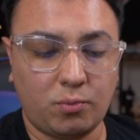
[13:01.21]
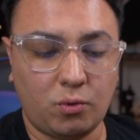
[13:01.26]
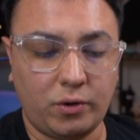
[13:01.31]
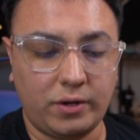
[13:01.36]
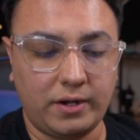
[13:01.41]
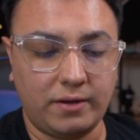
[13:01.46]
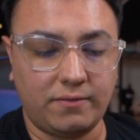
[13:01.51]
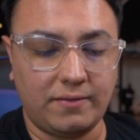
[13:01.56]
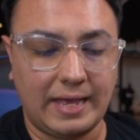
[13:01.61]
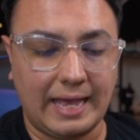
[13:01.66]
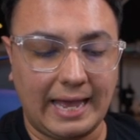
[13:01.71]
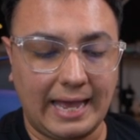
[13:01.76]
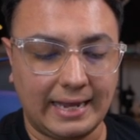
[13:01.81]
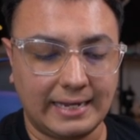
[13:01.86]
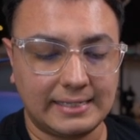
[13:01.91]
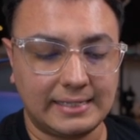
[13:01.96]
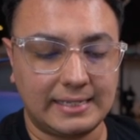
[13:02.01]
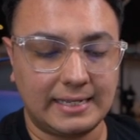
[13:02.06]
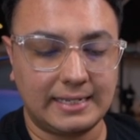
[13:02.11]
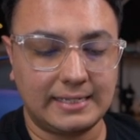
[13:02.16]
point of
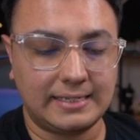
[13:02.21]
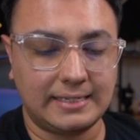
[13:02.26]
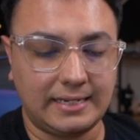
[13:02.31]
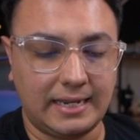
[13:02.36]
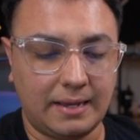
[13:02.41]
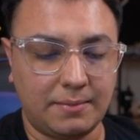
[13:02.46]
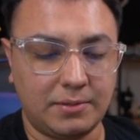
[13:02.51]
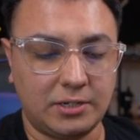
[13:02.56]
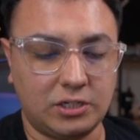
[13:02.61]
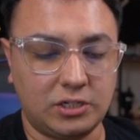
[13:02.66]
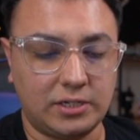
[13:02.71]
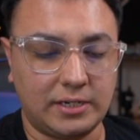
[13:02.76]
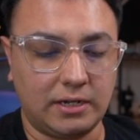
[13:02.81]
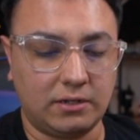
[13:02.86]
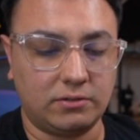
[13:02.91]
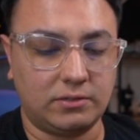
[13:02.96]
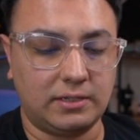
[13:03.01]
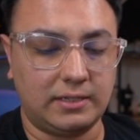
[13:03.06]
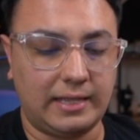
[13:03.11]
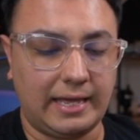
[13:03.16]
excess damage
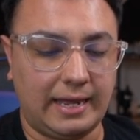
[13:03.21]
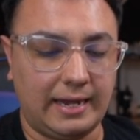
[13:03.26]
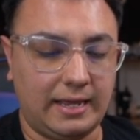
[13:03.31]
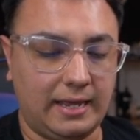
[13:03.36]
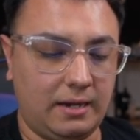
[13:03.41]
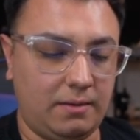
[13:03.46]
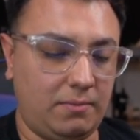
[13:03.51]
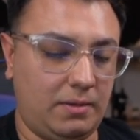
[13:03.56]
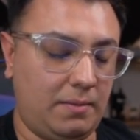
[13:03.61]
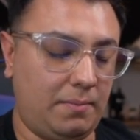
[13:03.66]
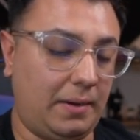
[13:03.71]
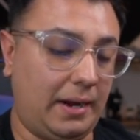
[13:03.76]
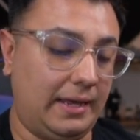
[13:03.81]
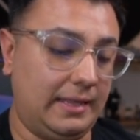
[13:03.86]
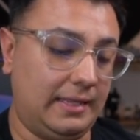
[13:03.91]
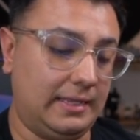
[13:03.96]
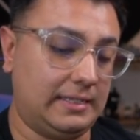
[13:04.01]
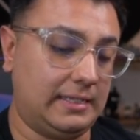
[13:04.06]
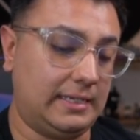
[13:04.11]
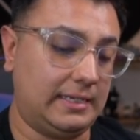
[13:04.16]
dealt to that enemy by
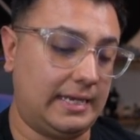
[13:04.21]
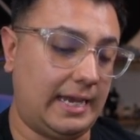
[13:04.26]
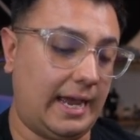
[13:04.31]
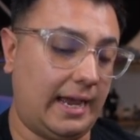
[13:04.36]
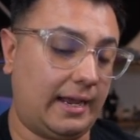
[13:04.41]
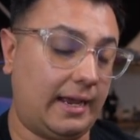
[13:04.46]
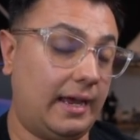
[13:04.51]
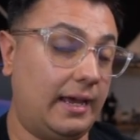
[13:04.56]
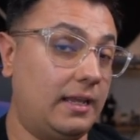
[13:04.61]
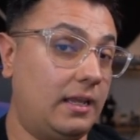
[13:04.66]
this attack.